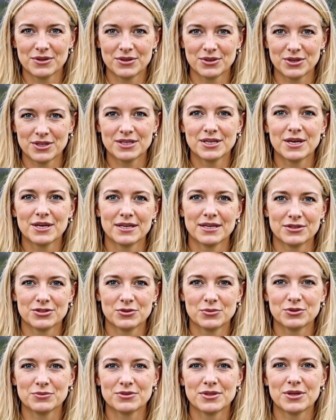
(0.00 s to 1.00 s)
Click on it
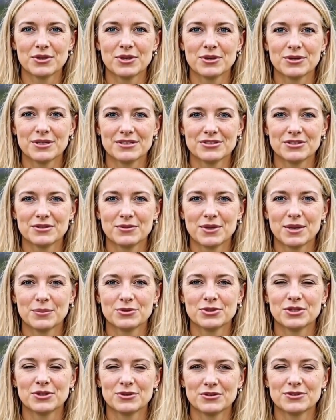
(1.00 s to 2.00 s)
to reveal a list of
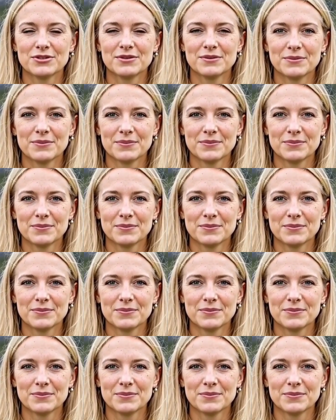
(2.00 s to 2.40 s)
options.